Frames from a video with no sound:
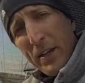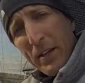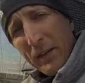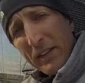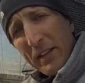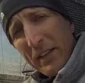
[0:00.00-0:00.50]
The
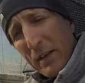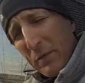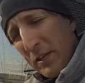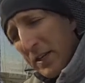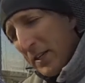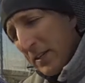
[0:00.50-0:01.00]
rest of the time
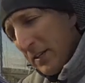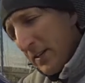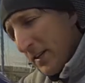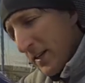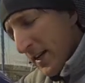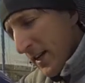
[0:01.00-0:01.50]
we're here,
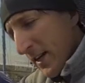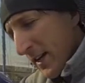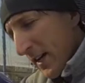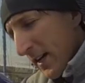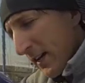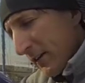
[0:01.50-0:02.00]

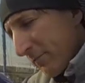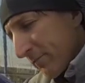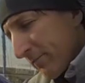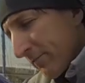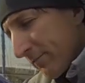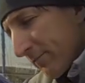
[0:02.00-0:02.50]
um,
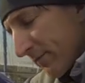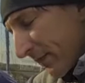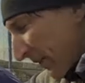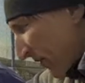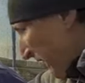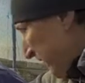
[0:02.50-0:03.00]

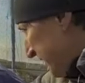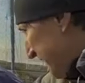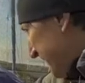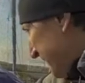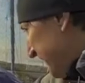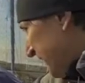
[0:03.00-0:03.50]
slowly
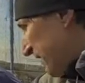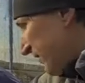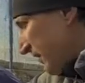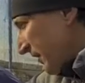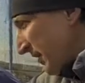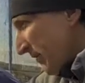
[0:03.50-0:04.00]
cleaning off
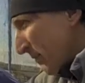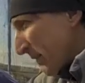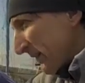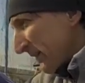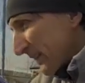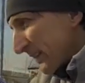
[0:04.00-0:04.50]
all the different
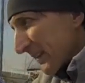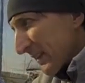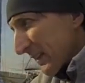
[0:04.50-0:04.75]
pieces.